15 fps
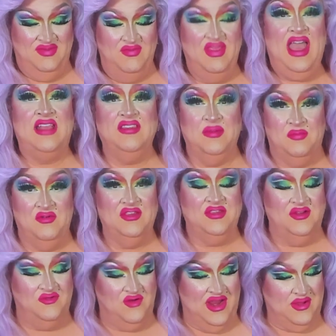That's a
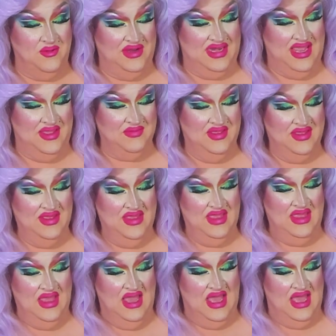prison drag queen name.
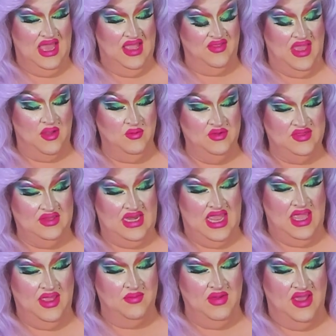And that was the
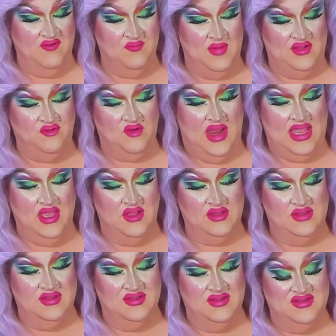name of my drag
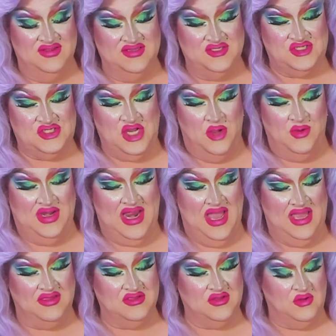show in
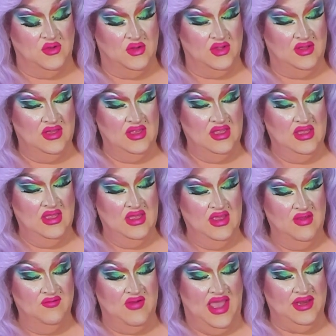high school.
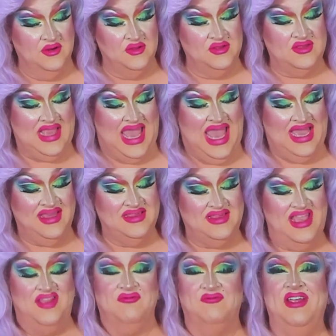Vinyl
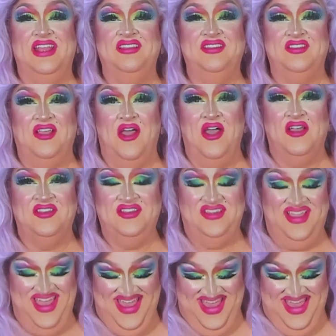Sacks and Red Socks.